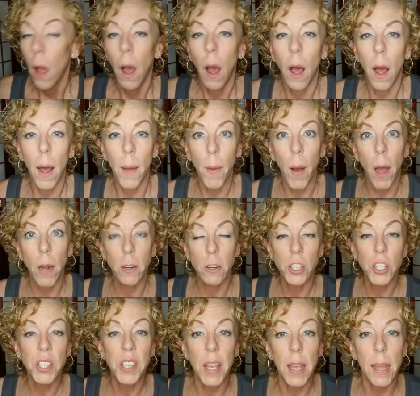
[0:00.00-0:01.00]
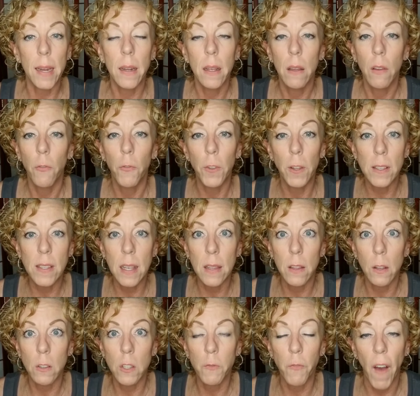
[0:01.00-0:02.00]
on your skin, fills in
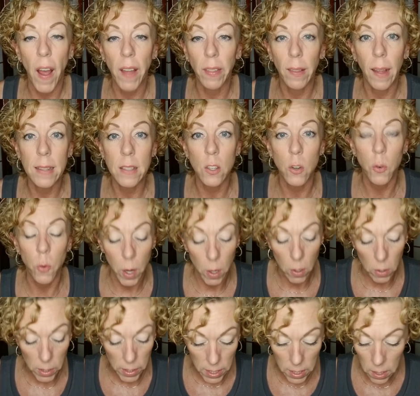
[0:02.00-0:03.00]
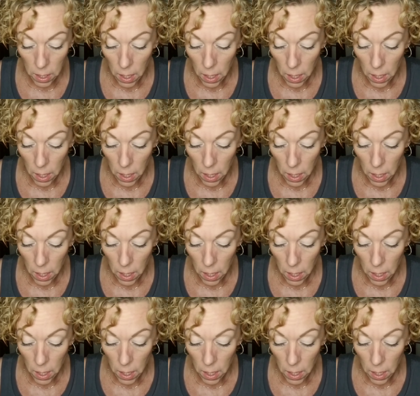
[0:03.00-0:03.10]
those fine lines and wrinkles,